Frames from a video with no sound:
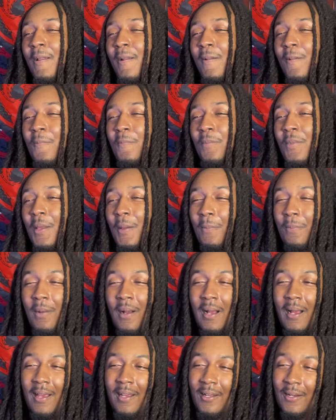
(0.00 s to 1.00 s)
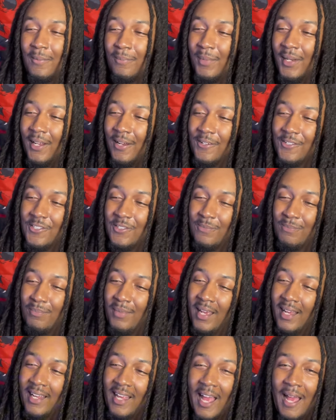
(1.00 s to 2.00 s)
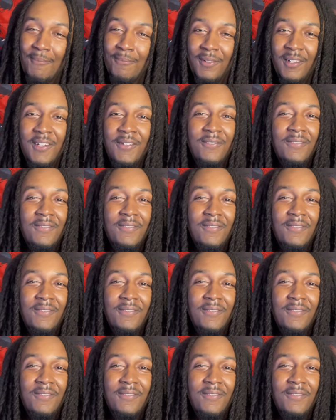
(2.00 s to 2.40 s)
and they probably gonna be on some big happy